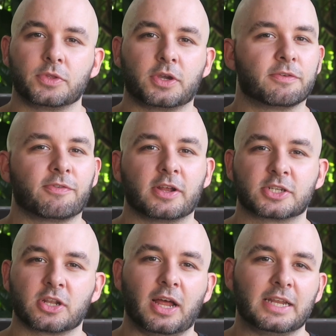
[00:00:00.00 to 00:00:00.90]
You could
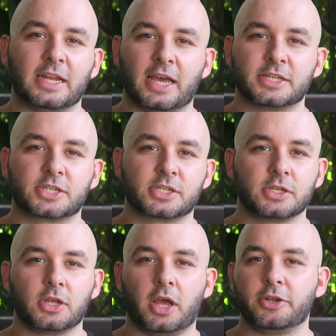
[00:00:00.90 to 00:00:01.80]
find slightly less
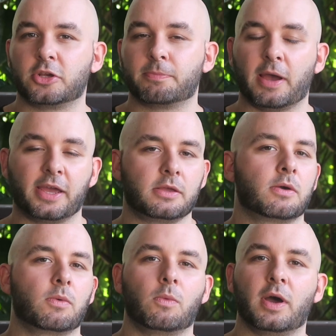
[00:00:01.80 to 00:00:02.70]
and you could pay
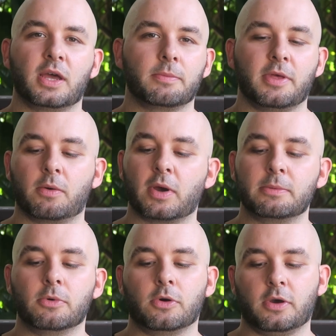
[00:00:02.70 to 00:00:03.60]
way up there,
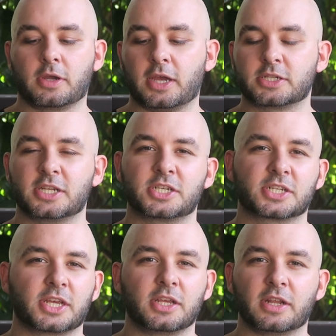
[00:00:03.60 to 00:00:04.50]
way more. Okay, so let's
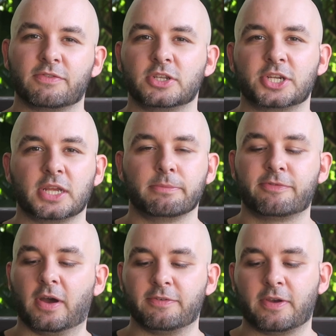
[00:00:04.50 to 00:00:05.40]
just say you're living cheap,
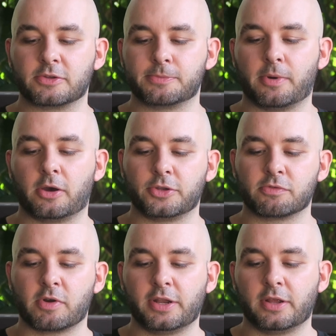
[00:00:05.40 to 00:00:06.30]
5,000 baht on
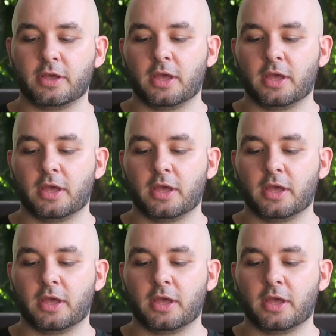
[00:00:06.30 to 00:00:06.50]
your rent.